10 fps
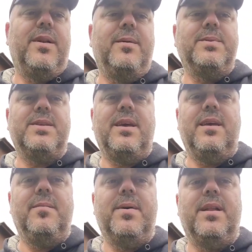I'm
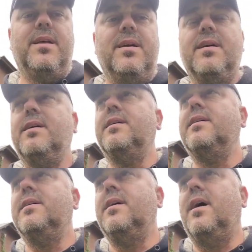saying, but
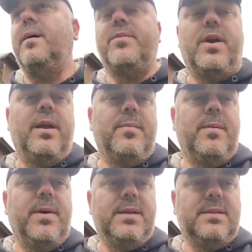I'm trying my
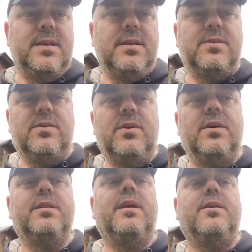best. So
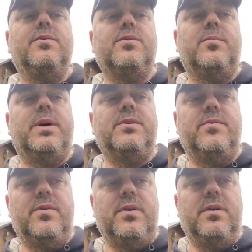thank you so much
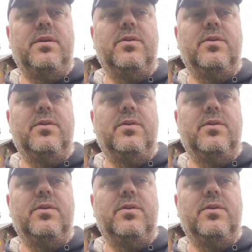for your